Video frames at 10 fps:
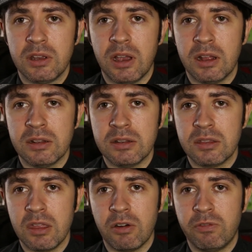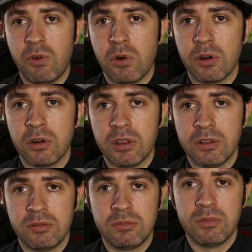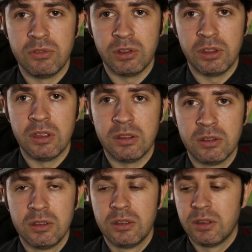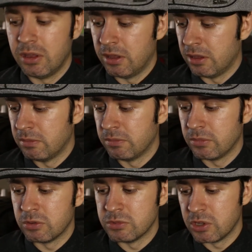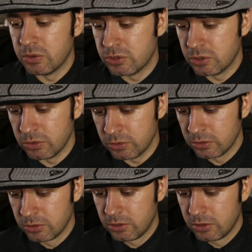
and therefore it really um, comes down to